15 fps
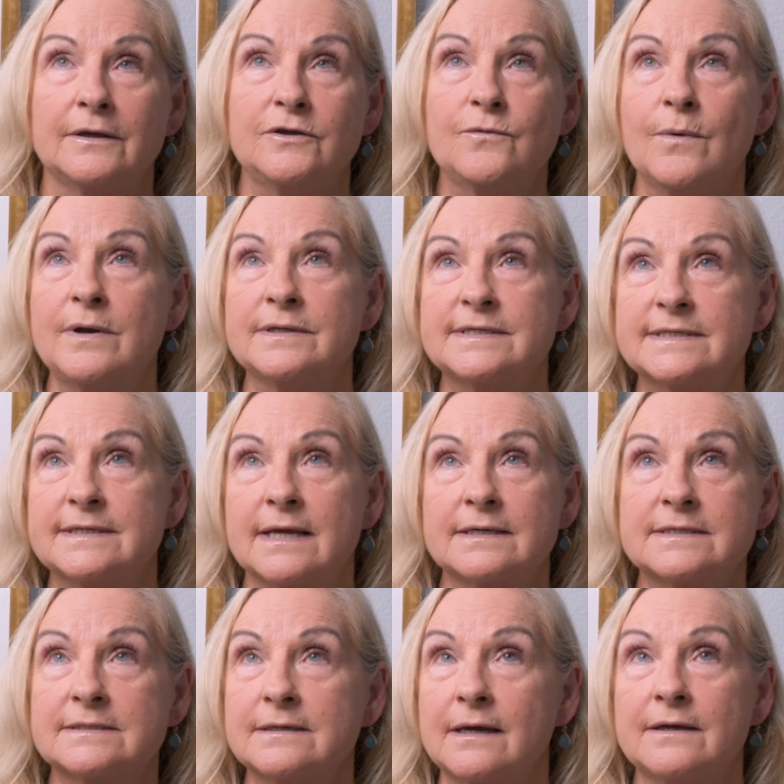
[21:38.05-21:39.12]
You want
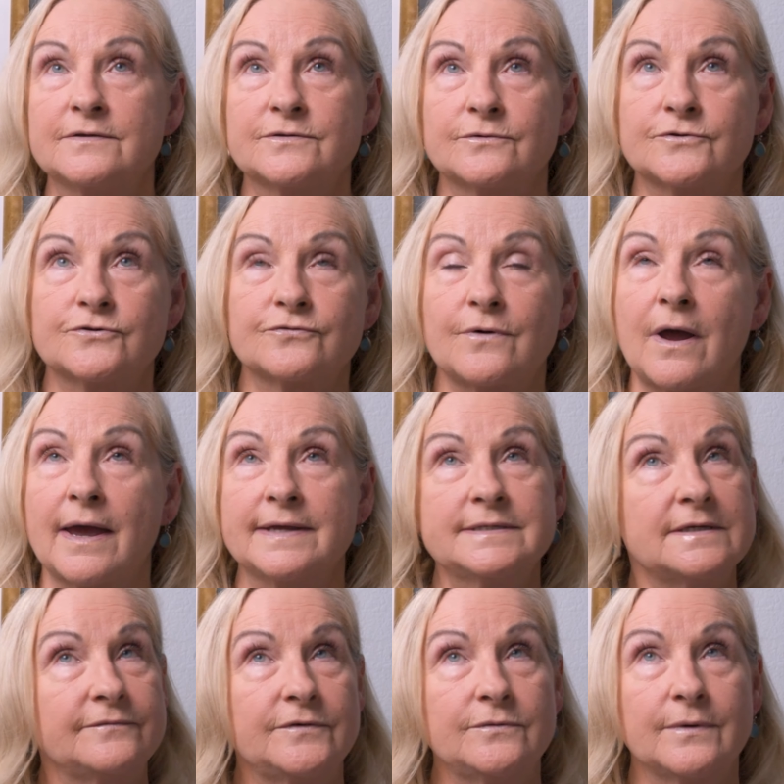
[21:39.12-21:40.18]
sextiles or
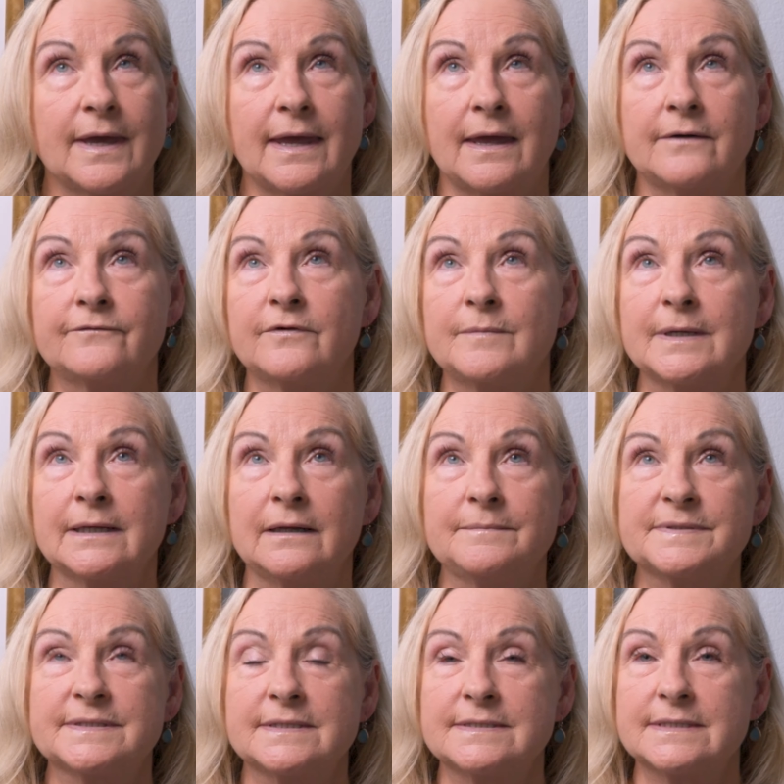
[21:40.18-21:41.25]
trines if you can from
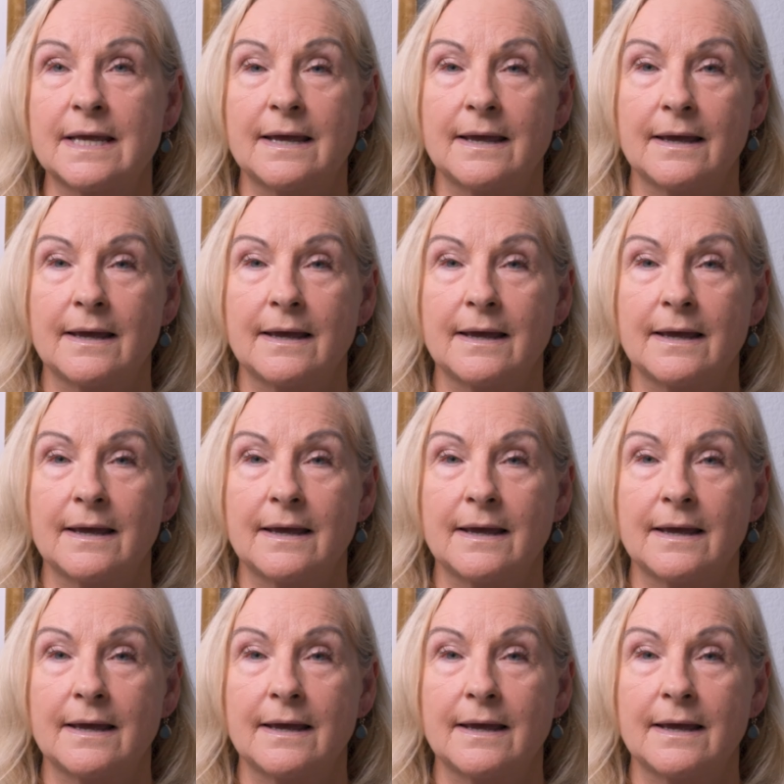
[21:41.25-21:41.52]
eclipses